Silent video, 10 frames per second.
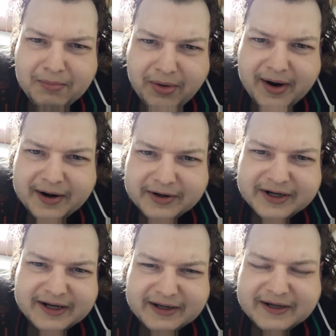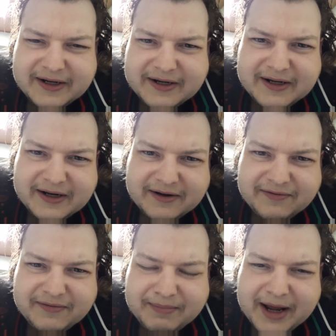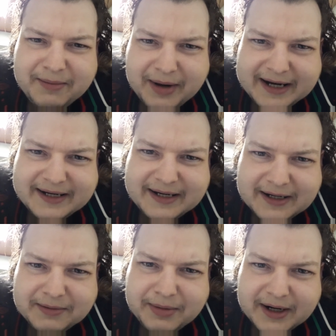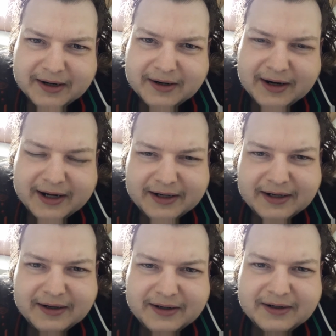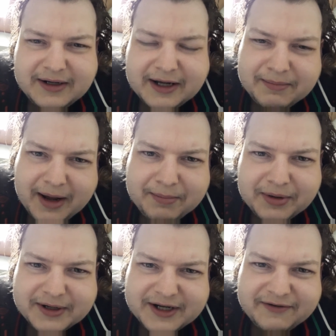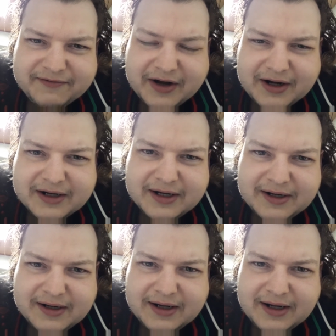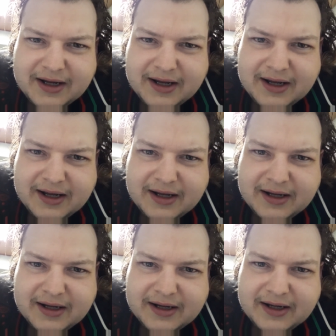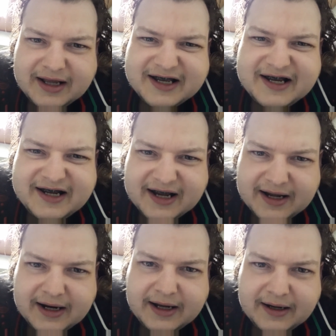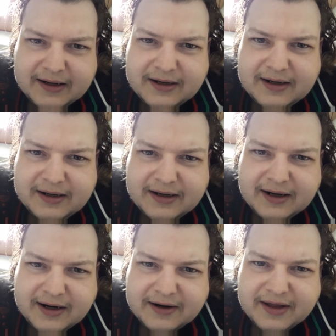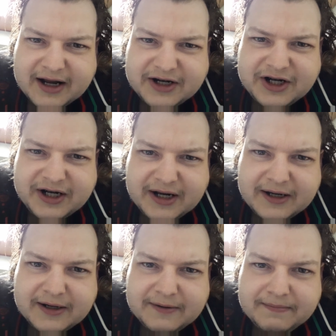prayers consisted of make my dick bigger and get my pussy fucked. It's sickening to hear that shit.